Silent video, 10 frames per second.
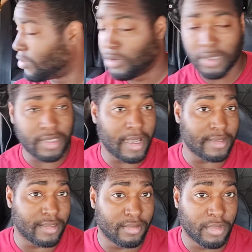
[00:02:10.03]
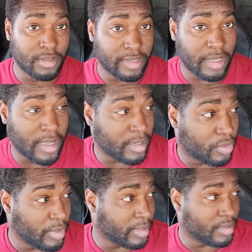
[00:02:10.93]
Oh, it's hot to the mother, get hot
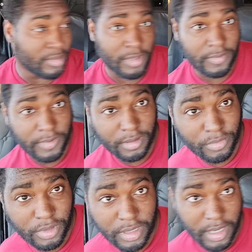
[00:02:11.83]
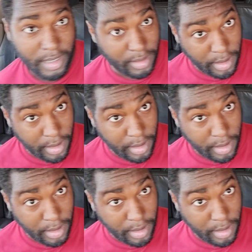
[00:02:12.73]
quick in this motherfucker.